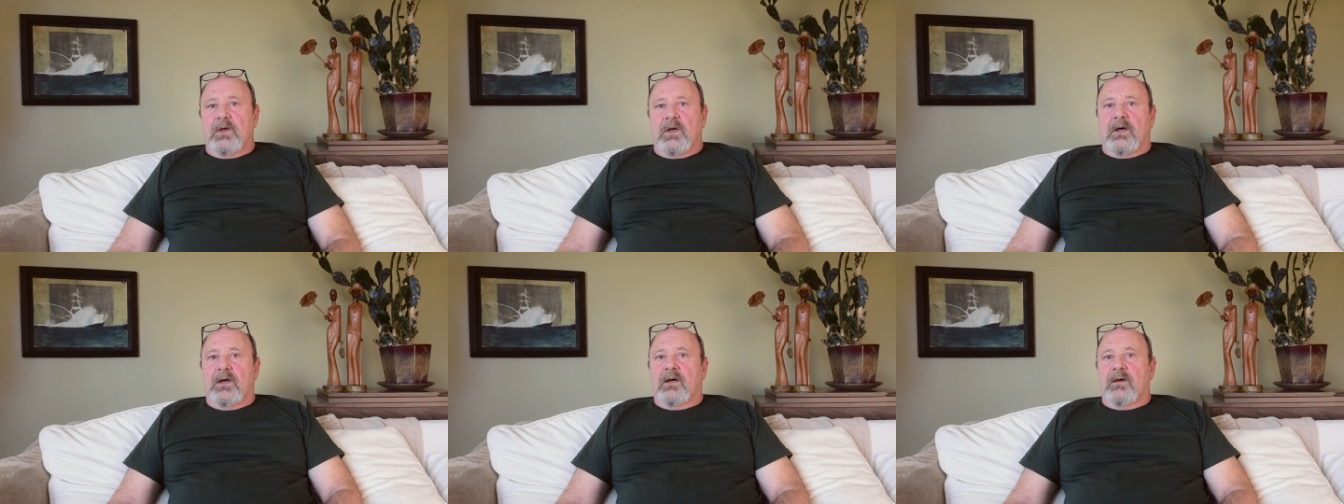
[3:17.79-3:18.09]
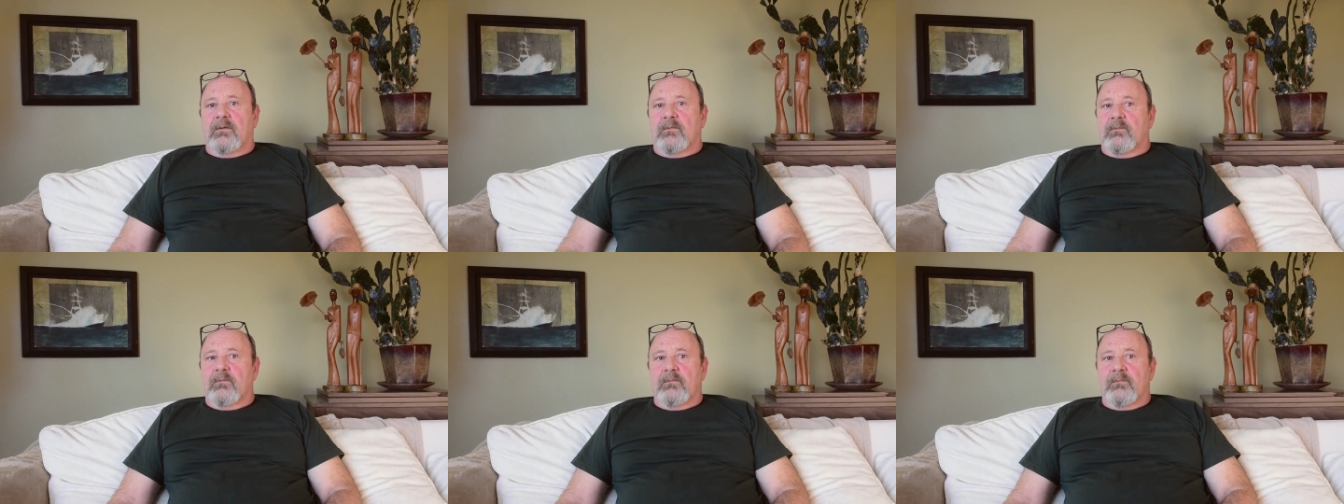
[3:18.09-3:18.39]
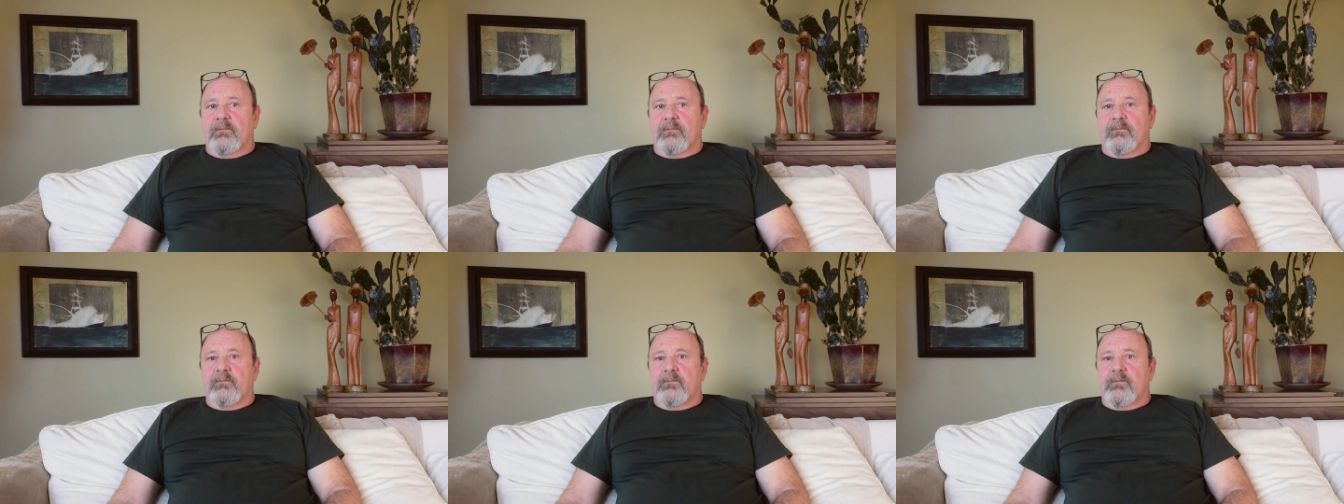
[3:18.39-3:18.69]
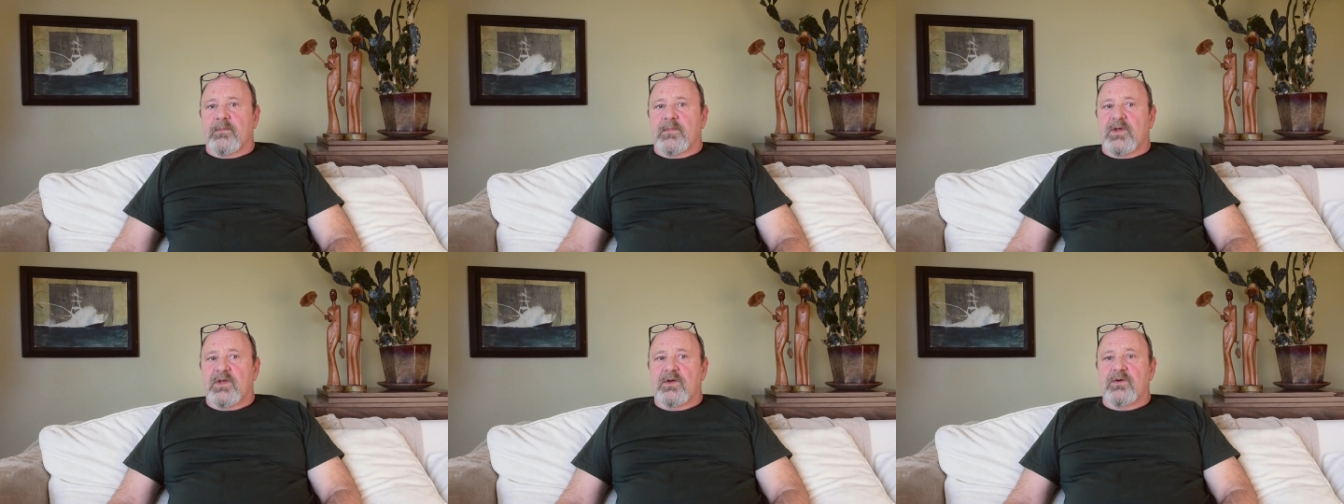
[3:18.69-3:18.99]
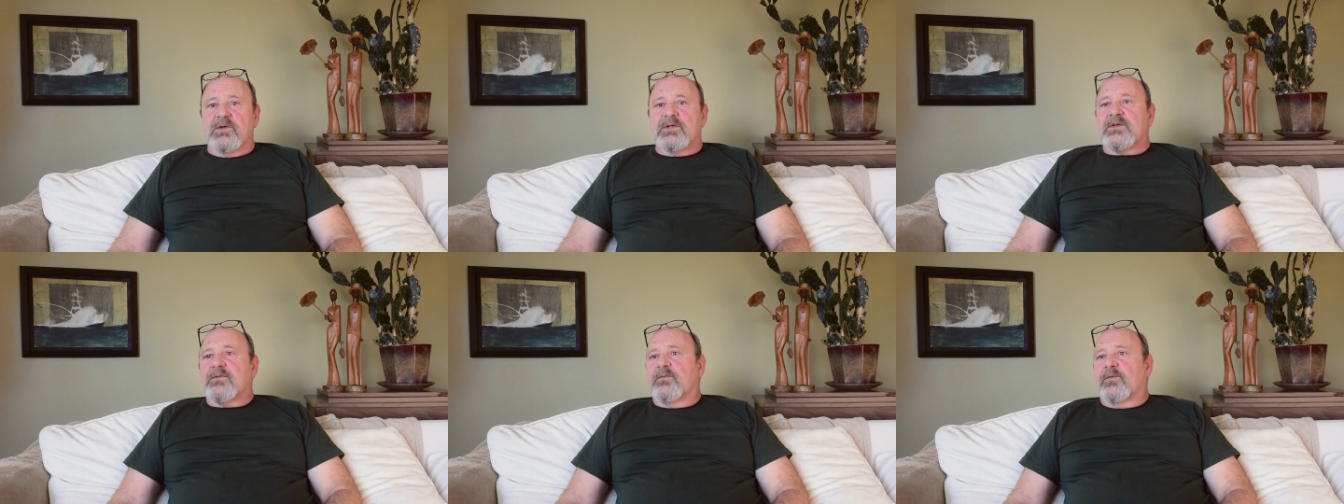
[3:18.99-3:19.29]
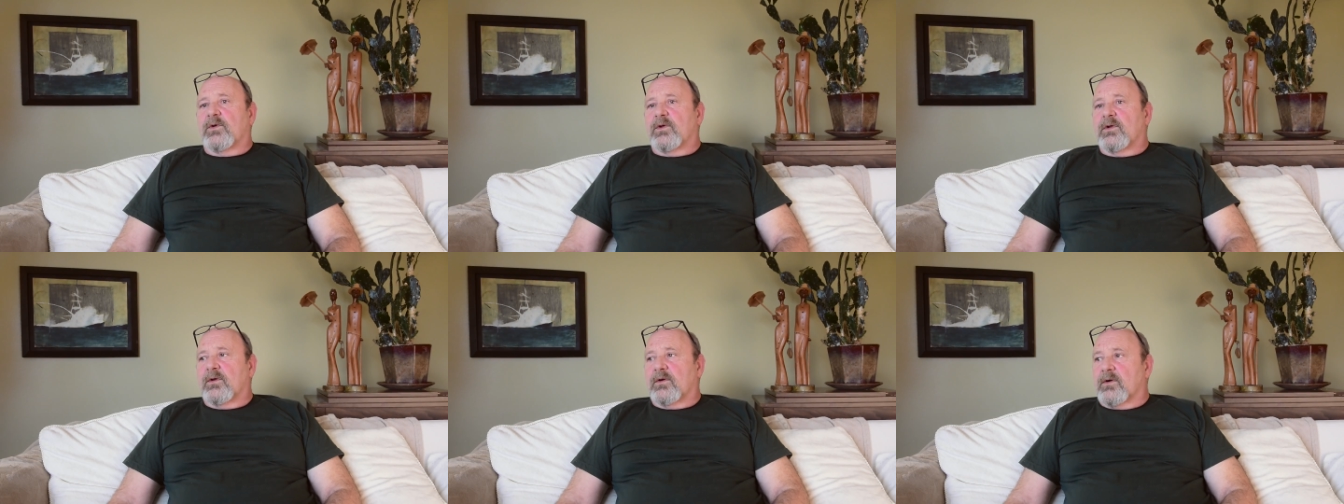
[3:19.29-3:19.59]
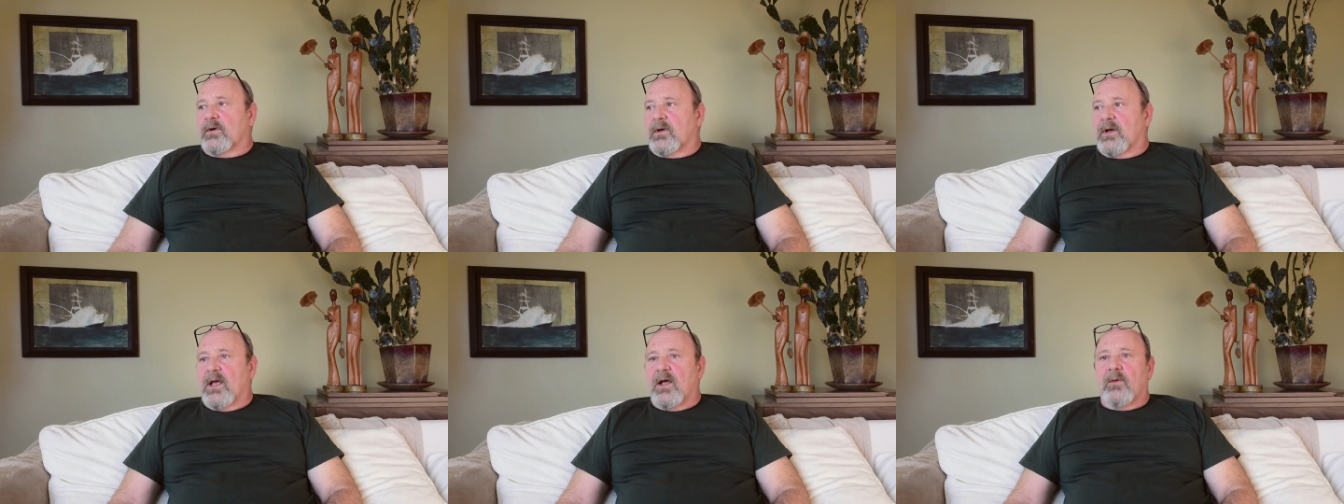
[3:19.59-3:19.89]
um, useful
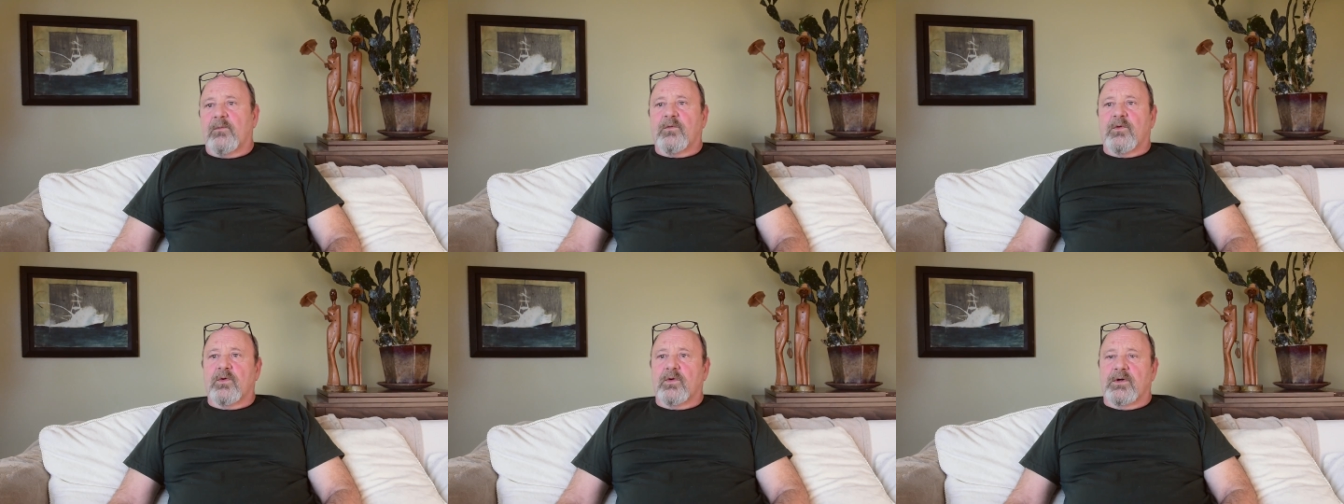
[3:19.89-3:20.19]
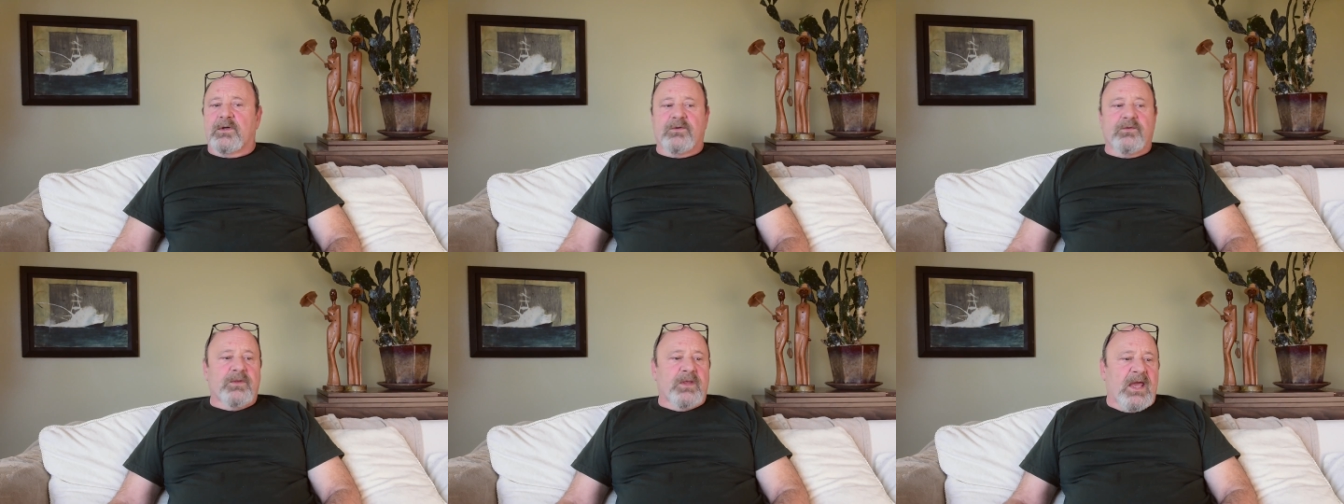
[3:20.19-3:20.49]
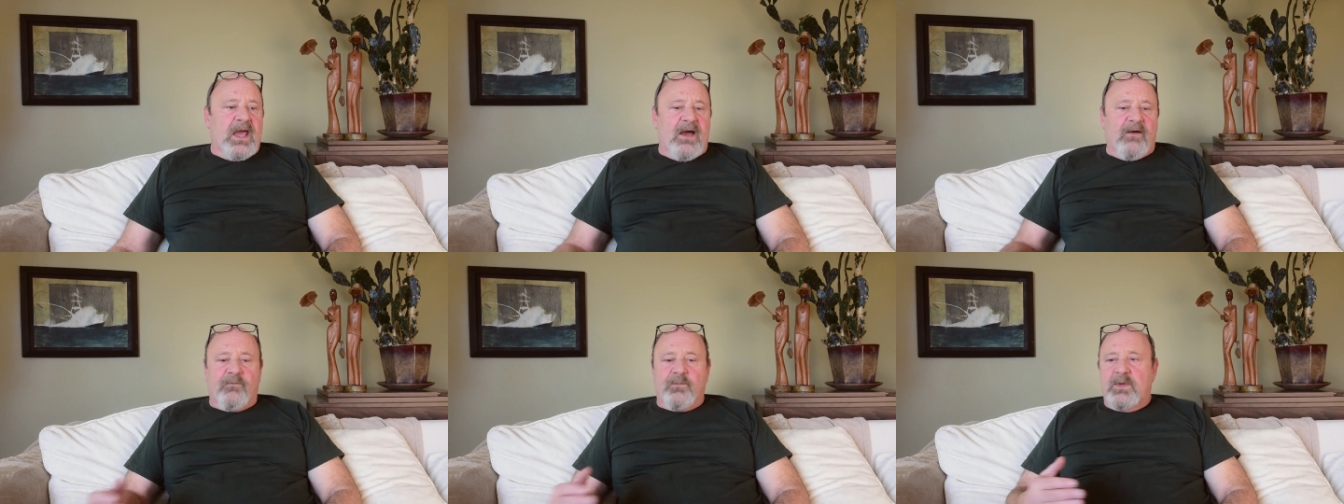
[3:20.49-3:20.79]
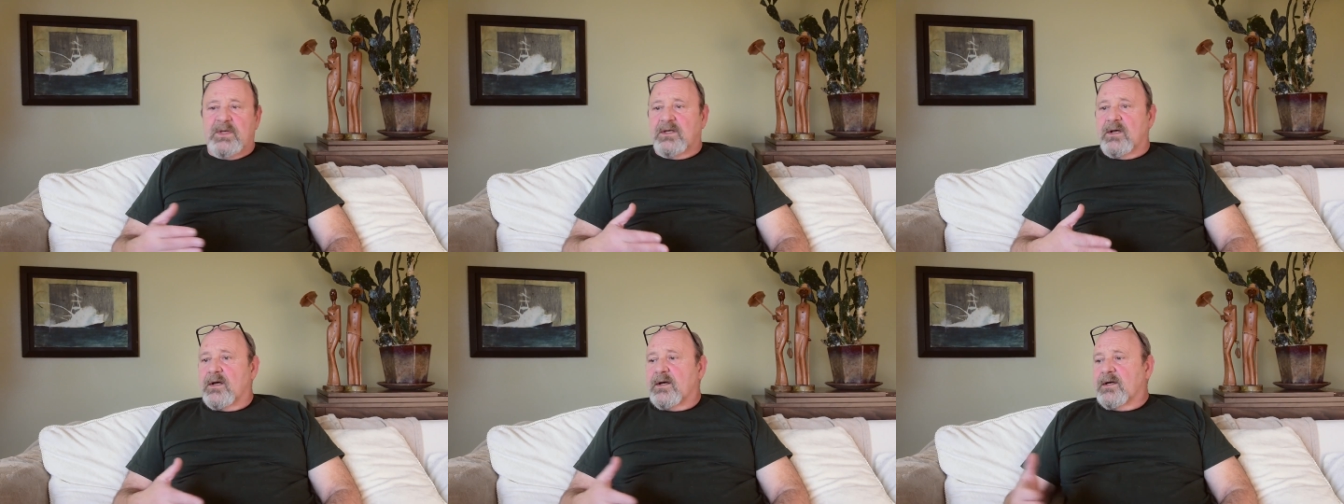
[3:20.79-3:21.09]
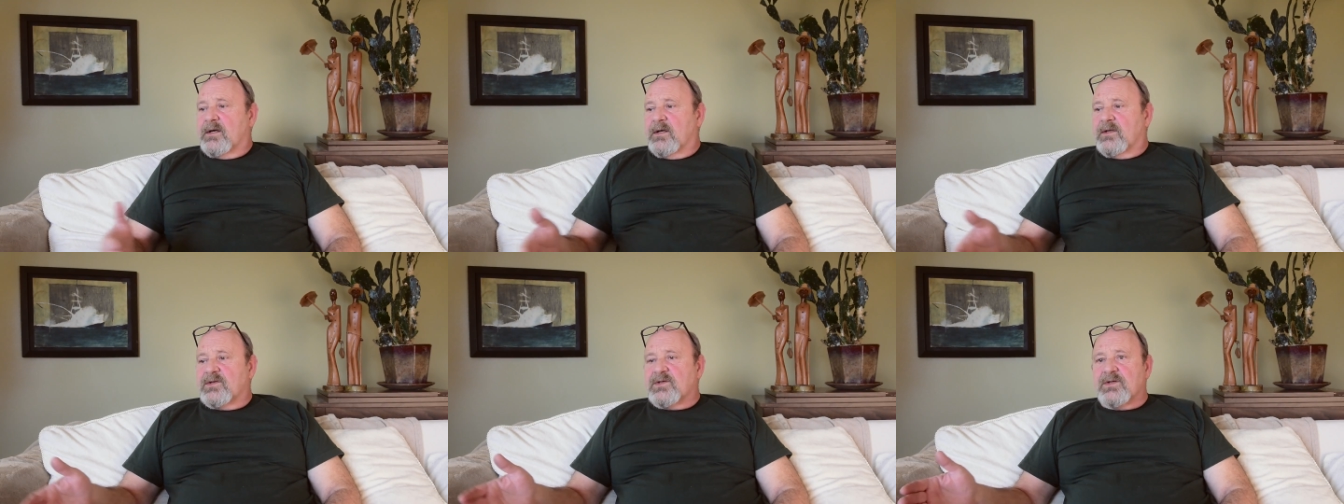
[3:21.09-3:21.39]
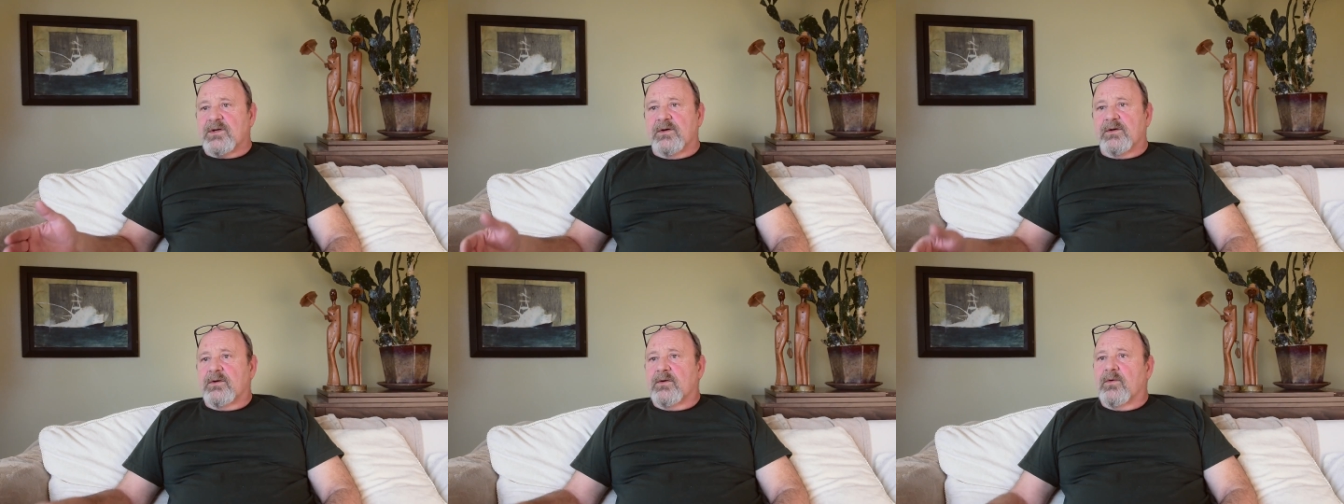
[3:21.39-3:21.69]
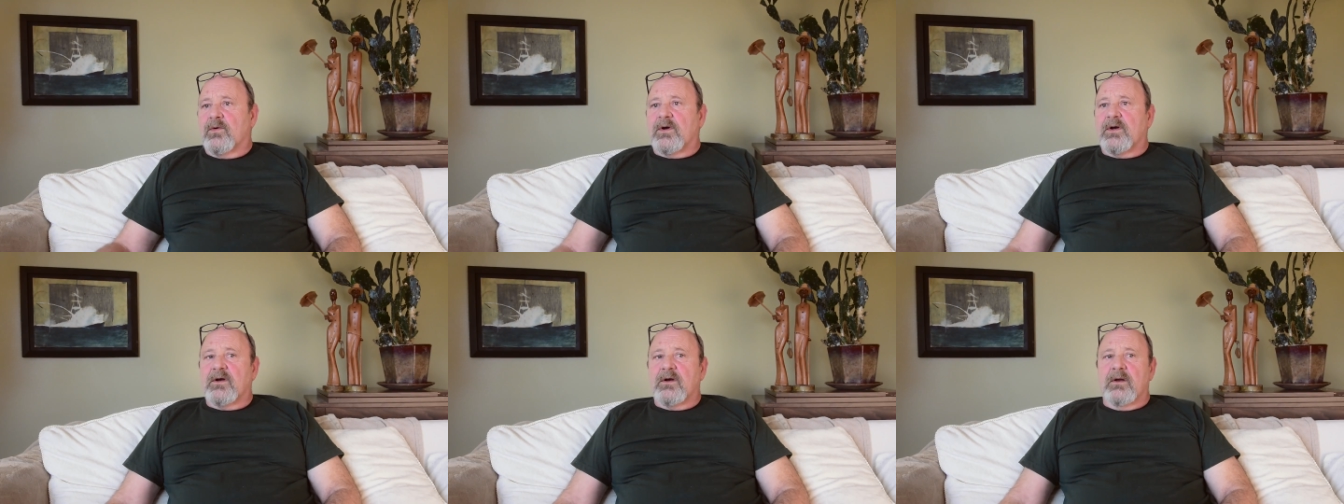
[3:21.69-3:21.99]
or helpful, or do they have to be done in a certain
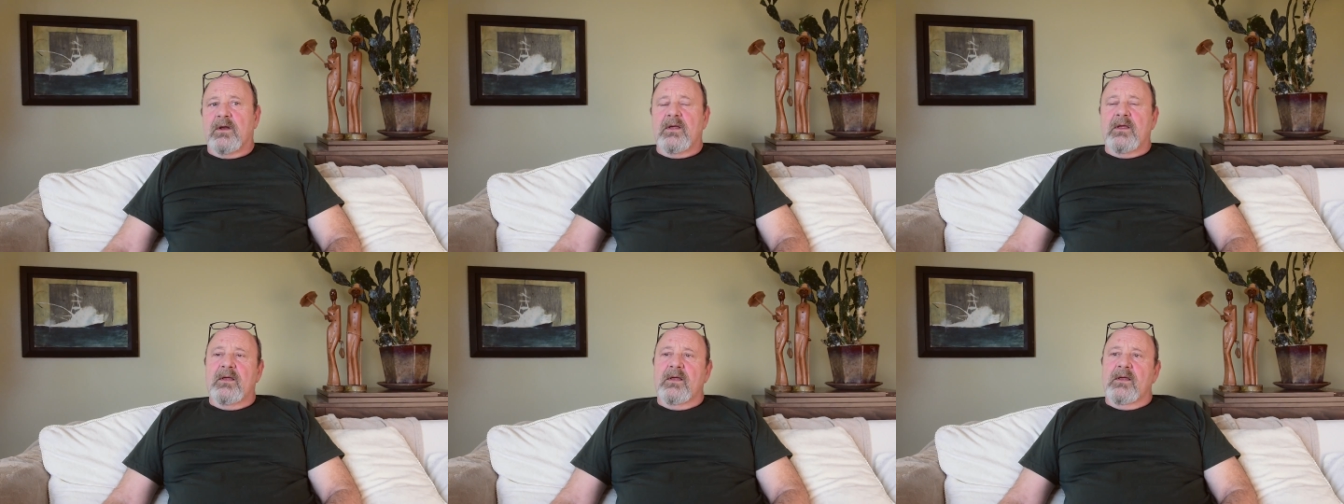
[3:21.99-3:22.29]
order?